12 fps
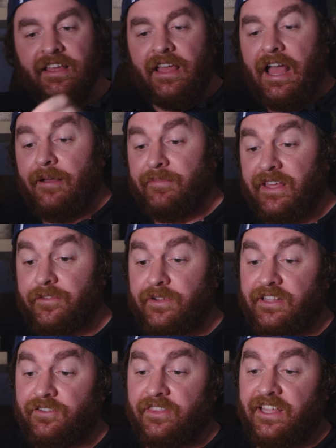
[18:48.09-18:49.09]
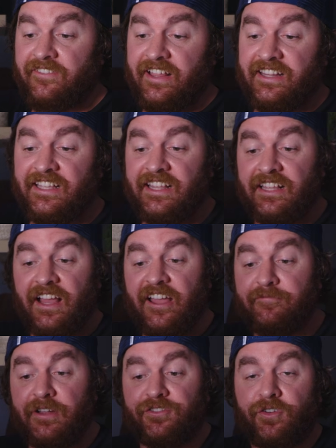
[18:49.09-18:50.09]
The other really good thing about this is I
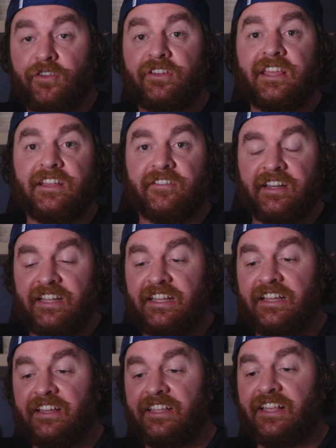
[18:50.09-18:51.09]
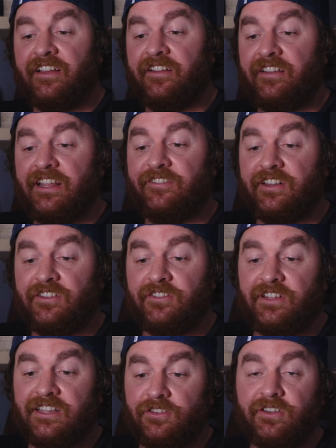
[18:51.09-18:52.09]
have my drone gear in here. So if it's
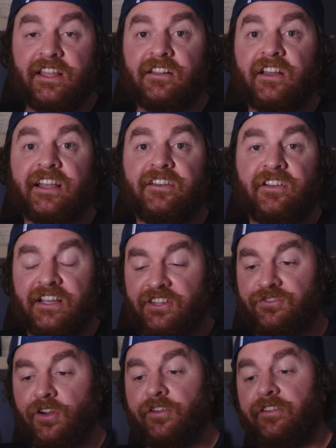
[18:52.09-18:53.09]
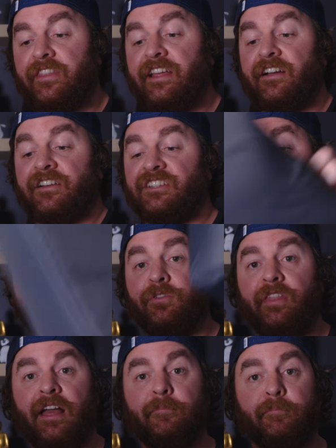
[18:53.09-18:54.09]
looking like a nice drone thing, I can just pull
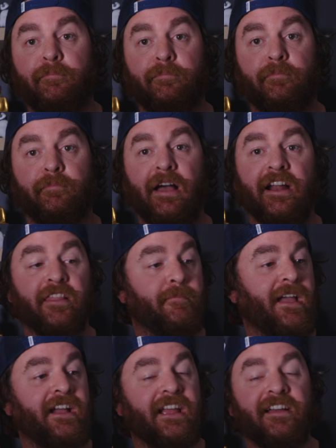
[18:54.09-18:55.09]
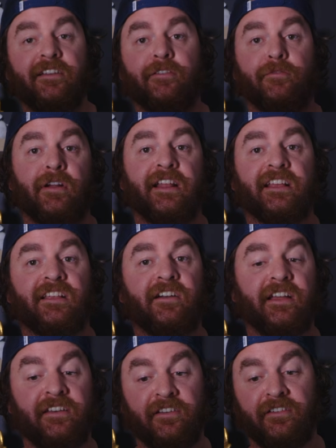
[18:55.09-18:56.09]
that part of the bag out and run
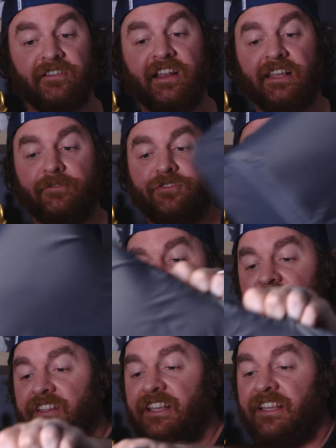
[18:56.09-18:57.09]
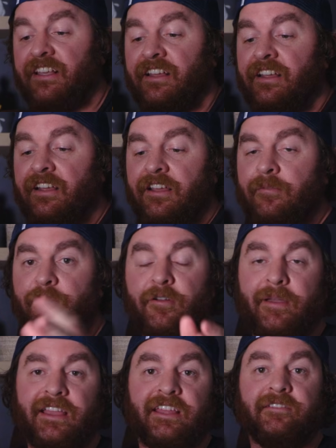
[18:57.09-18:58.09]
outside and take some drone shots, put it
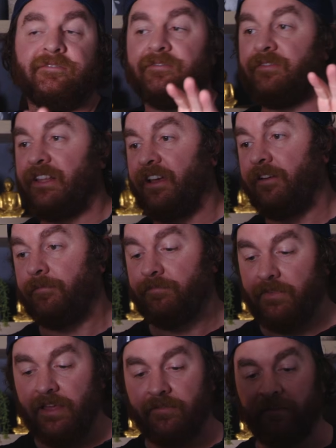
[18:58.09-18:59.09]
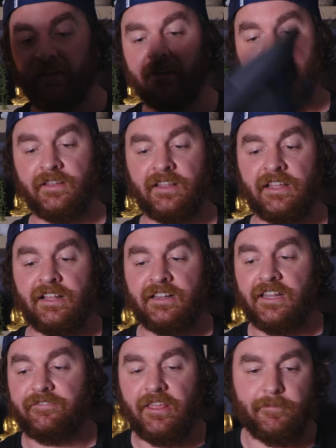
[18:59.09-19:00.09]
back in. So yeah,
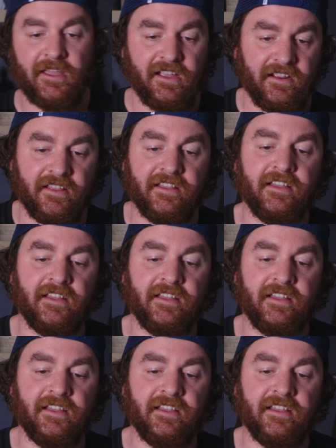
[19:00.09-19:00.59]
love that bag.